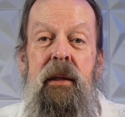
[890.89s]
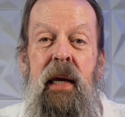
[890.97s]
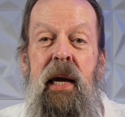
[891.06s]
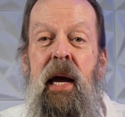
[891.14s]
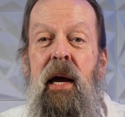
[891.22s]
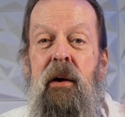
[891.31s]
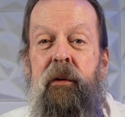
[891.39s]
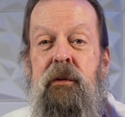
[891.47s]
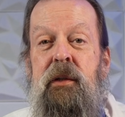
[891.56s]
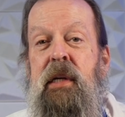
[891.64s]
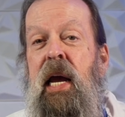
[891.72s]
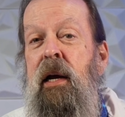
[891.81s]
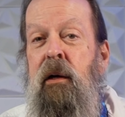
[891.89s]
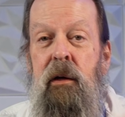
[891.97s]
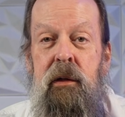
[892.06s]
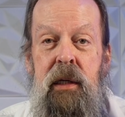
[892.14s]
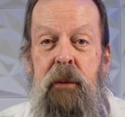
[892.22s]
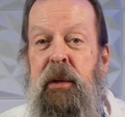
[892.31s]
They have
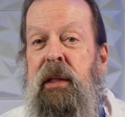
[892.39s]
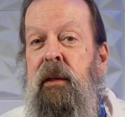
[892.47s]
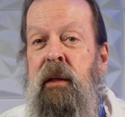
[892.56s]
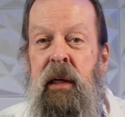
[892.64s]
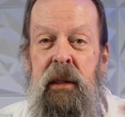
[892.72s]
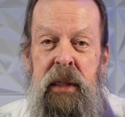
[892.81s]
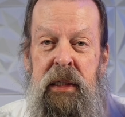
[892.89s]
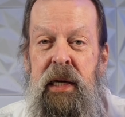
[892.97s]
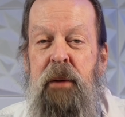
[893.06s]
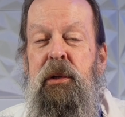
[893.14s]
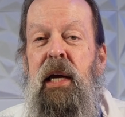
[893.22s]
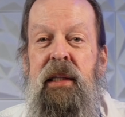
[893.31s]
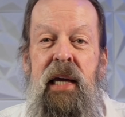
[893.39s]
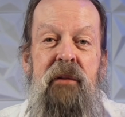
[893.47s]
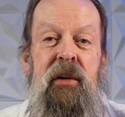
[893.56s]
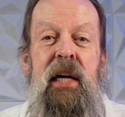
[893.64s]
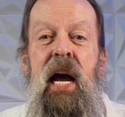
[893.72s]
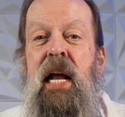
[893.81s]
sales. I mean, it seems like they have
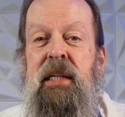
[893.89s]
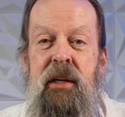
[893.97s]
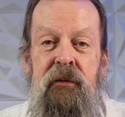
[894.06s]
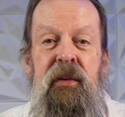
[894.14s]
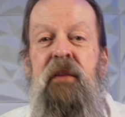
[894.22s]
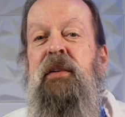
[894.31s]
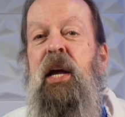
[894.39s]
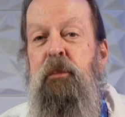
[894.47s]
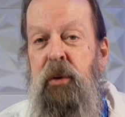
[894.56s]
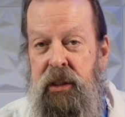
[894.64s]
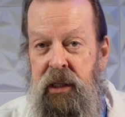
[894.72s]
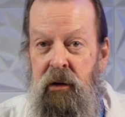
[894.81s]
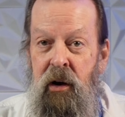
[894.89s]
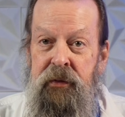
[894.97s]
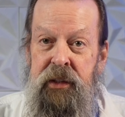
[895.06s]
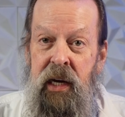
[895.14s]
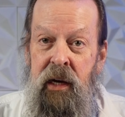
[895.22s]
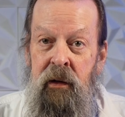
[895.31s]
a constant 15% off
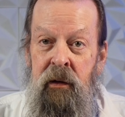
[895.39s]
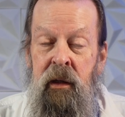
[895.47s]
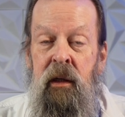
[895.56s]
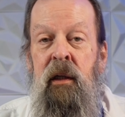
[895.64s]
sale.